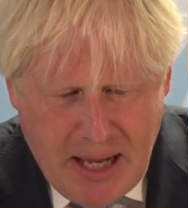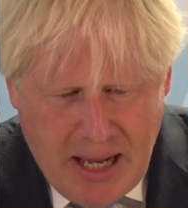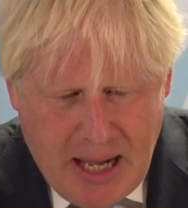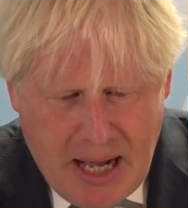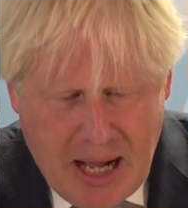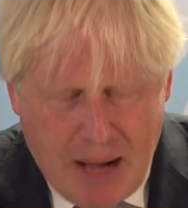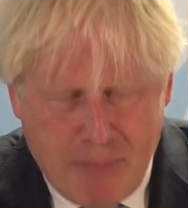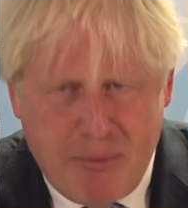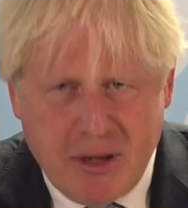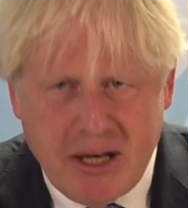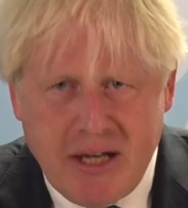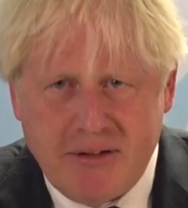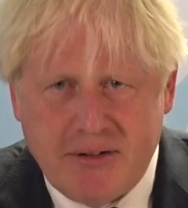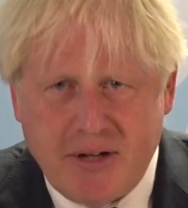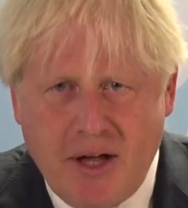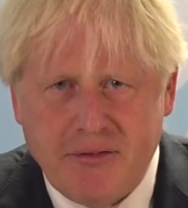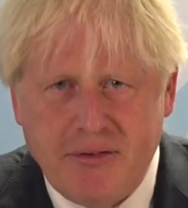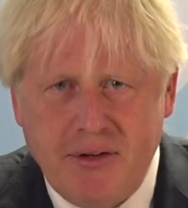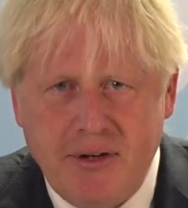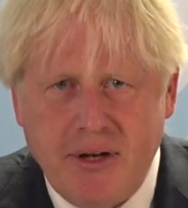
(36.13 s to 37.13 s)
Uh, but it
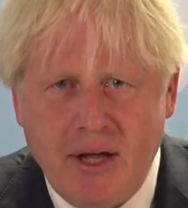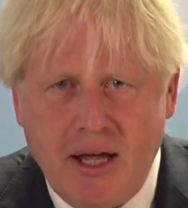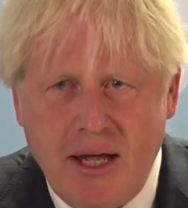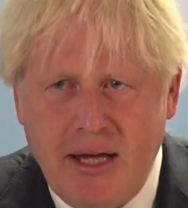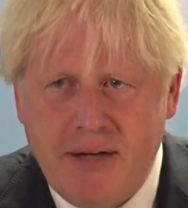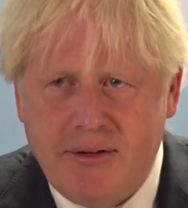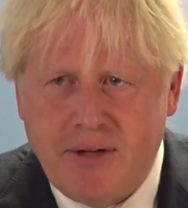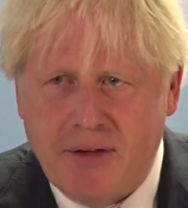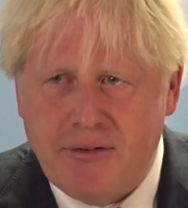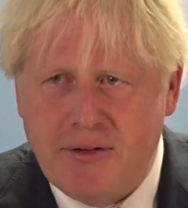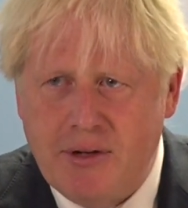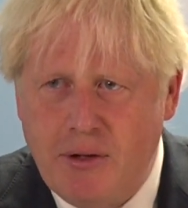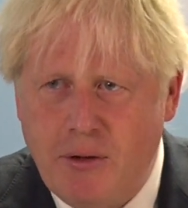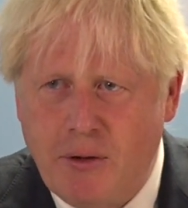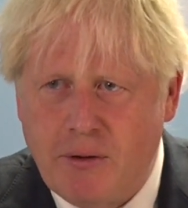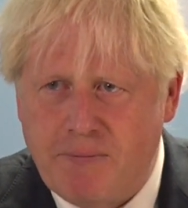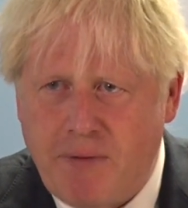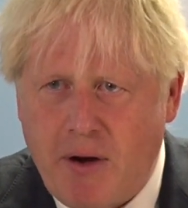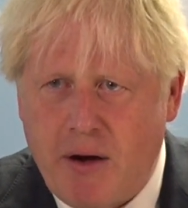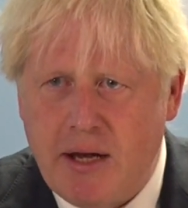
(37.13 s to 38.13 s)
doesn't, it doesn't
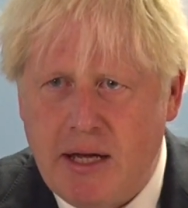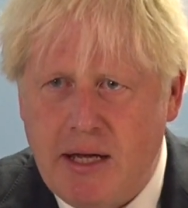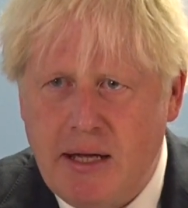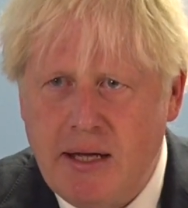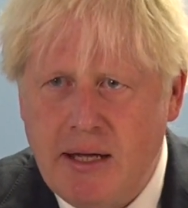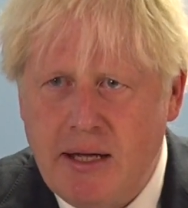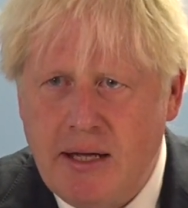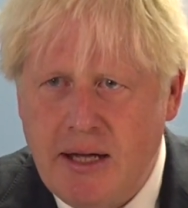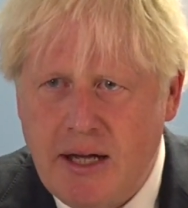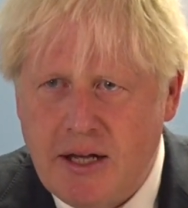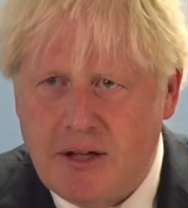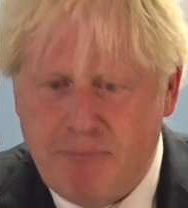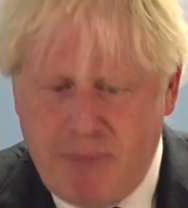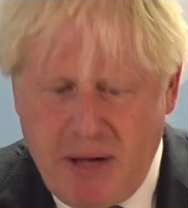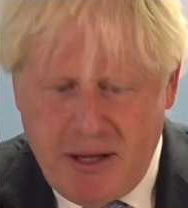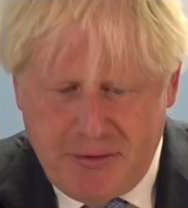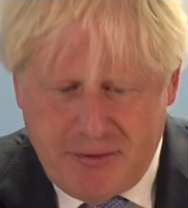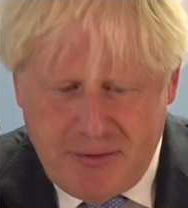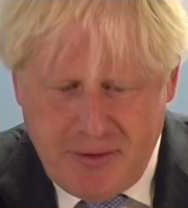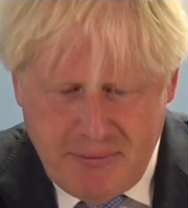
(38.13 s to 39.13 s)
look very
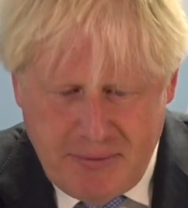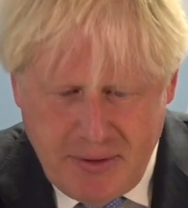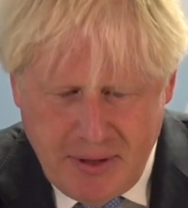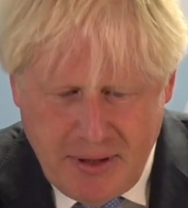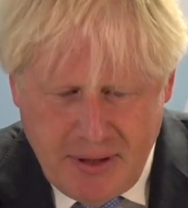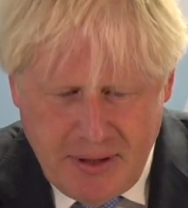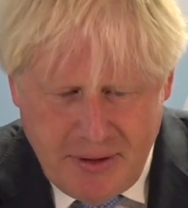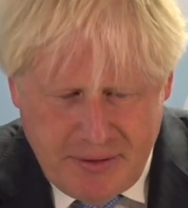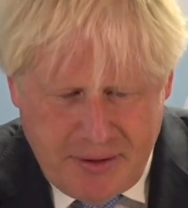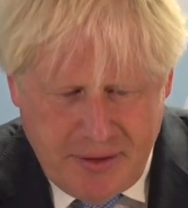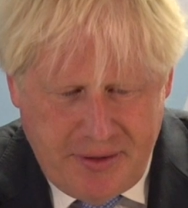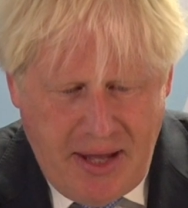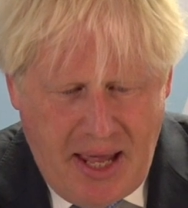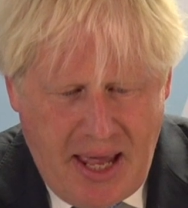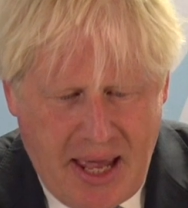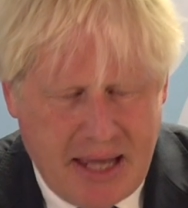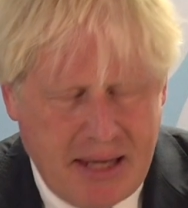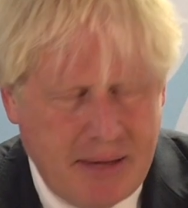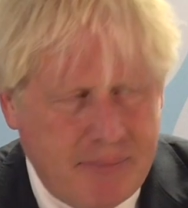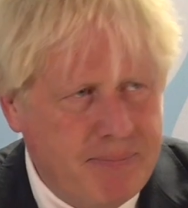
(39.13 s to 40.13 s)
expensive today.